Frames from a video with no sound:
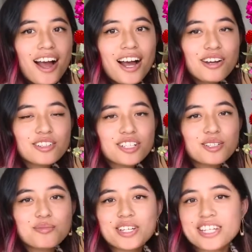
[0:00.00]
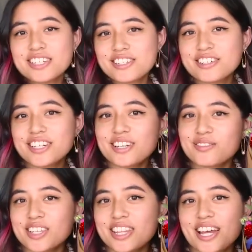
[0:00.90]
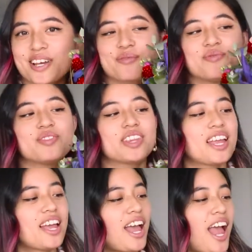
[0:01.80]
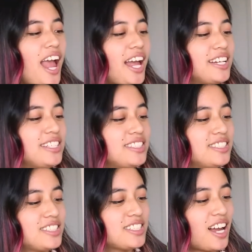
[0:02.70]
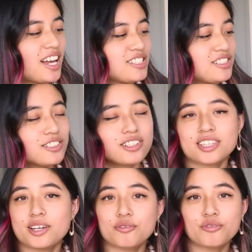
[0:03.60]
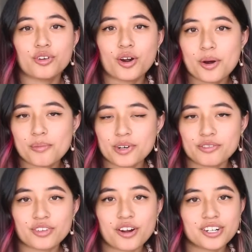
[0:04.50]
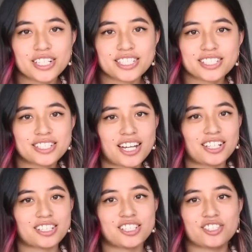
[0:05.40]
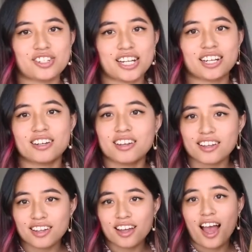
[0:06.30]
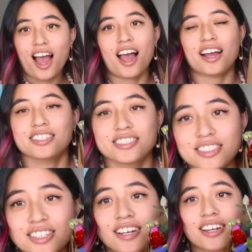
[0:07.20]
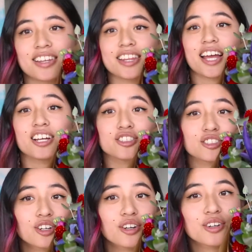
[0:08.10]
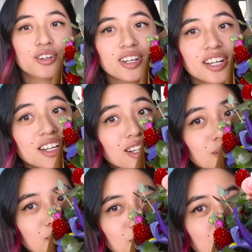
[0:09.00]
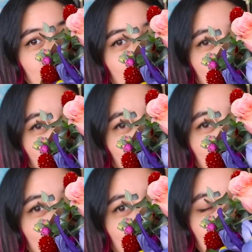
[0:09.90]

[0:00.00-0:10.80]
I'm gonna be shooting with them and I just got them from a florist down the street and they are so beautiful.